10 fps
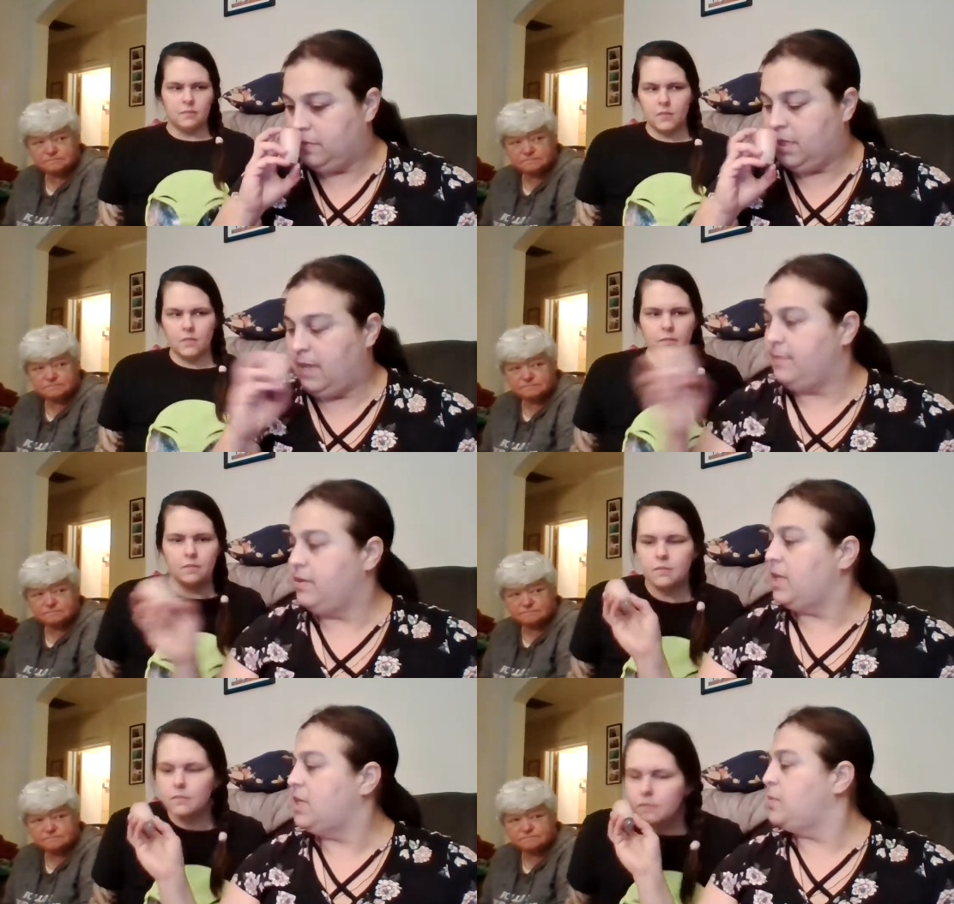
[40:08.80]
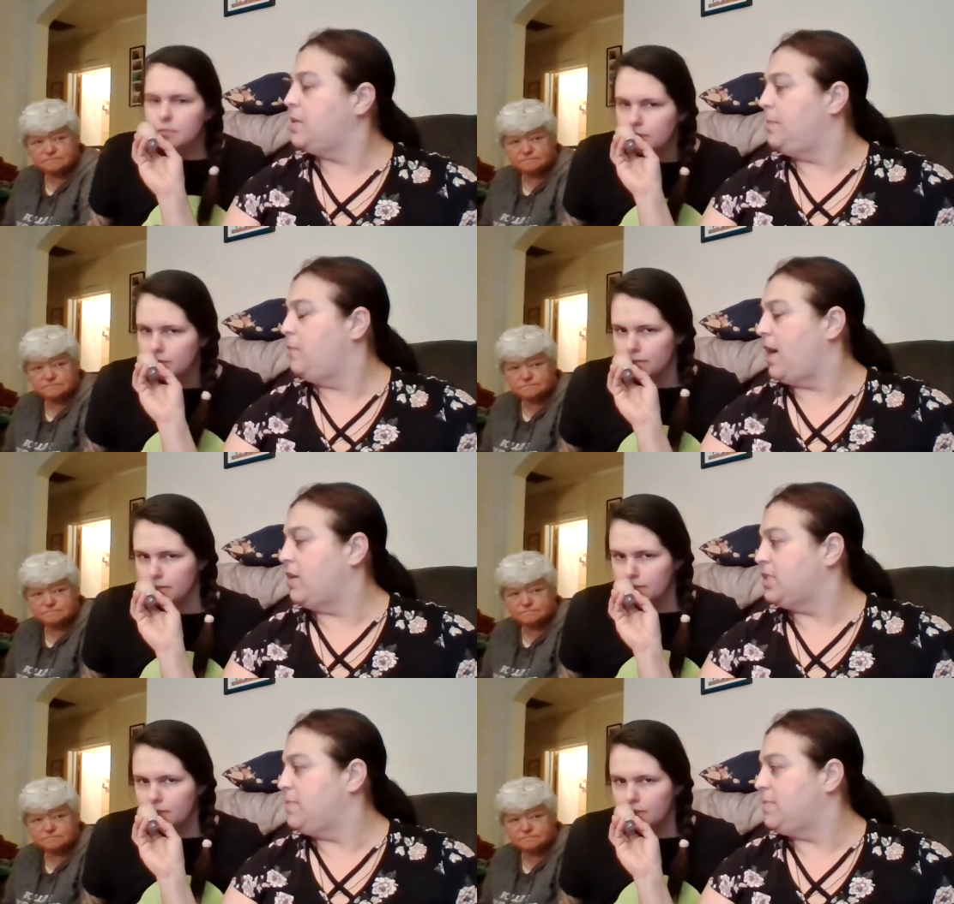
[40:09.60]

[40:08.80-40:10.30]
Speaker 1: and lavender. That's what the brattle